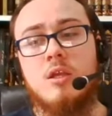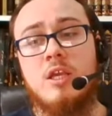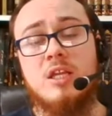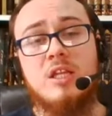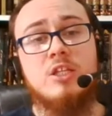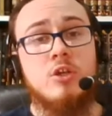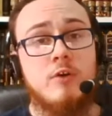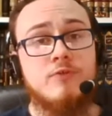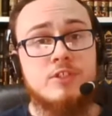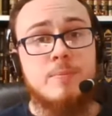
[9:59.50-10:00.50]
it can lead to
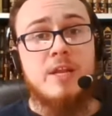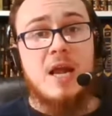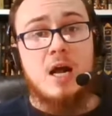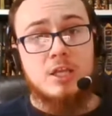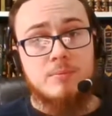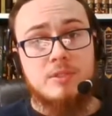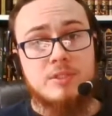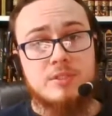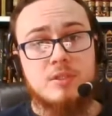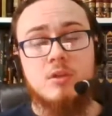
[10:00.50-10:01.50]
often to many
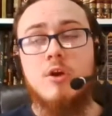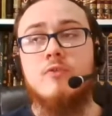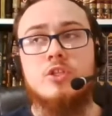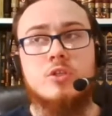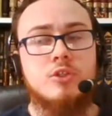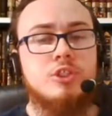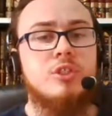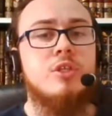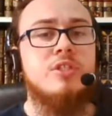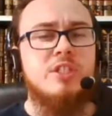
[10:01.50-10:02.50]
arguments, a lot of
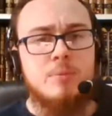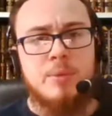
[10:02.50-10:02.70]
discussions and